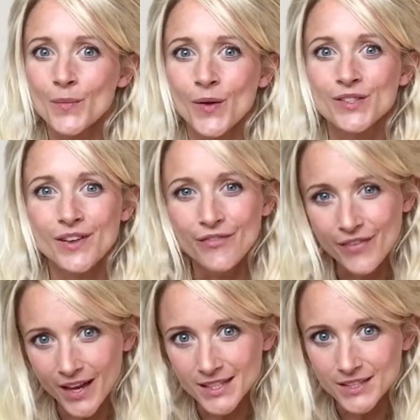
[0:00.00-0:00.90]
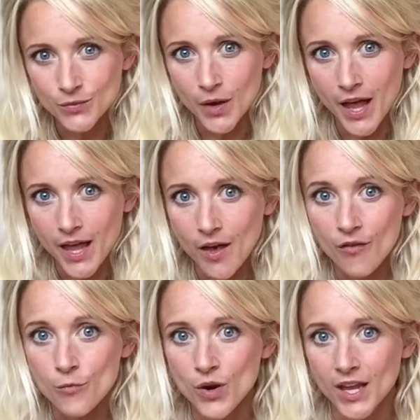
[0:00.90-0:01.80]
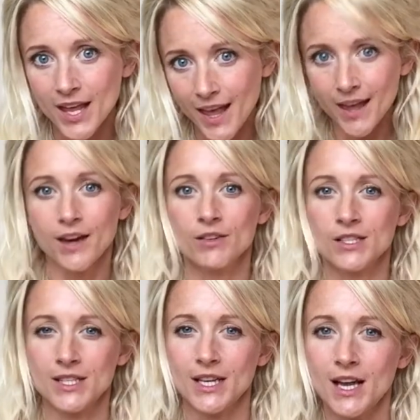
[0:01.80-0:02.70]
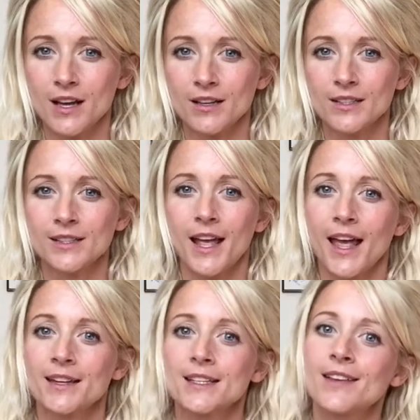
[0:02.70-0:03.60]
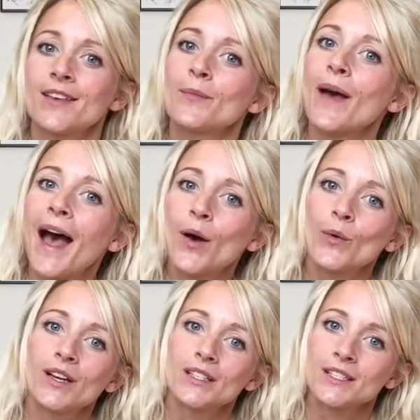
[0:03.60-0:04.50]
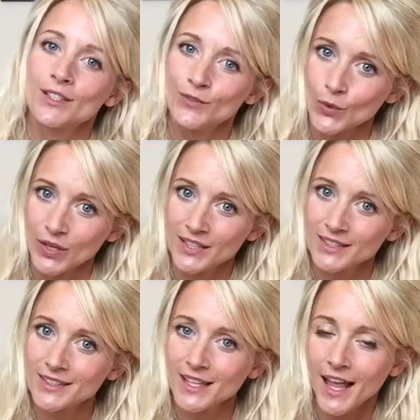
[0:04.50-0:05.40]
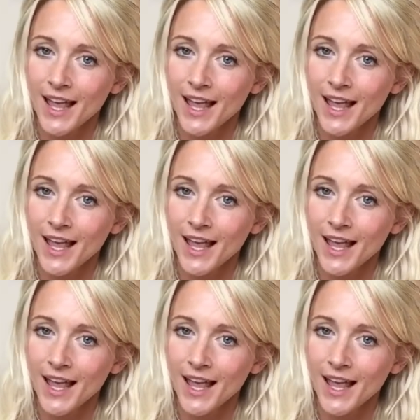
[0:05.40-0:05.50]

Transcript: most effective way of bringing air into the lungs and giving power to the voice.